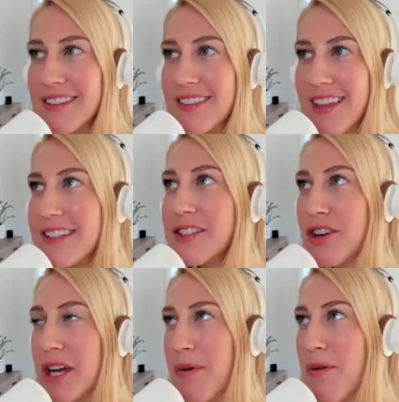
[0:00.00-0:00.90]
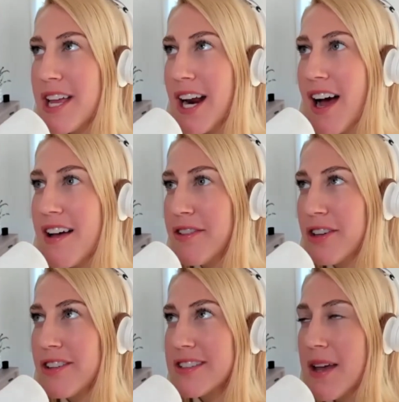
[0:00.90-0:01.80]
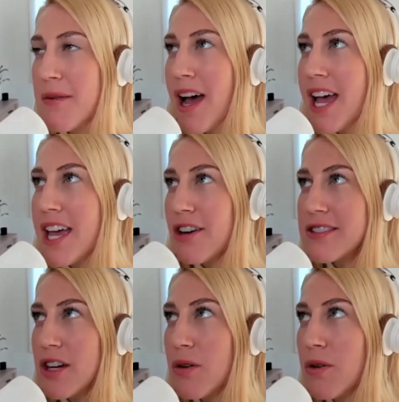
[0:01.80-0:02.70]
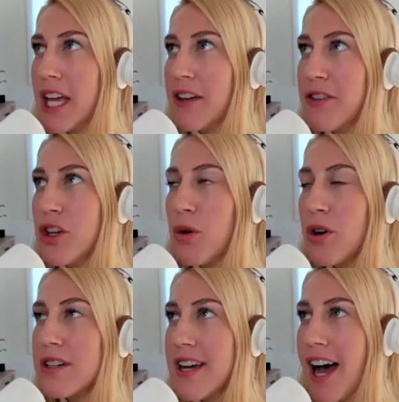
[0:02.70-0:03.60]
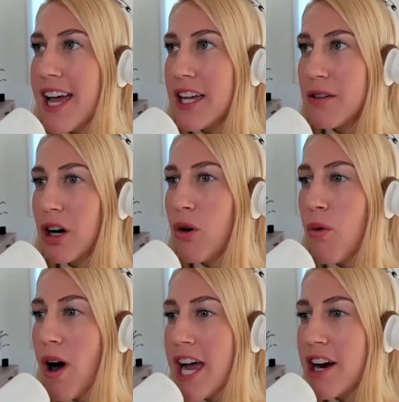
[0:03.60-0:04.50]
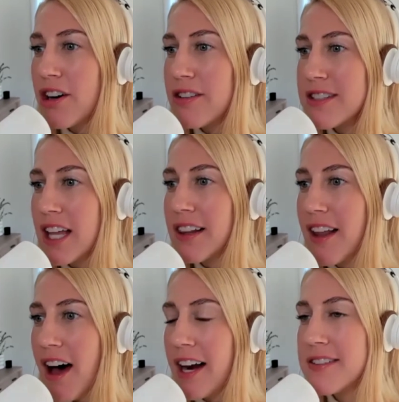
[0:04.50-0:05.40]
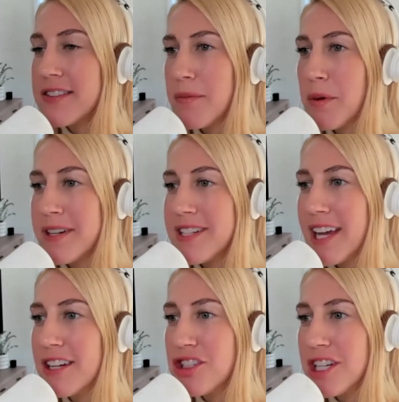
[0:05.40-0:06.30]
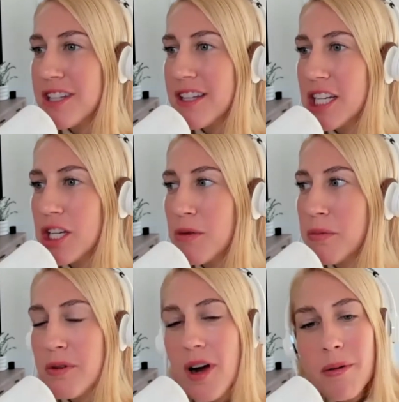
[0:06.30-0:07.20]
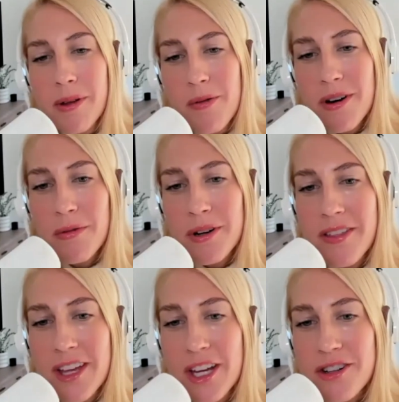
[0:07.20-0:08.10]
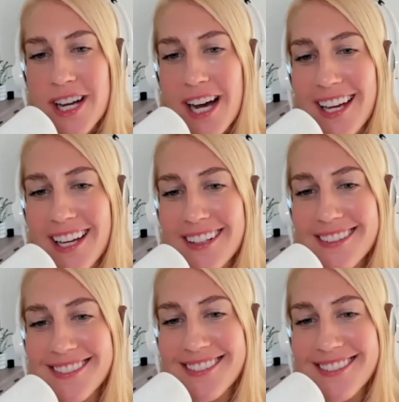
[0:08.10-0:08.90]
That's a great point. I feel the same way. And also, if your diet requires a lot of supplementation, then you probably want to rethink your diet.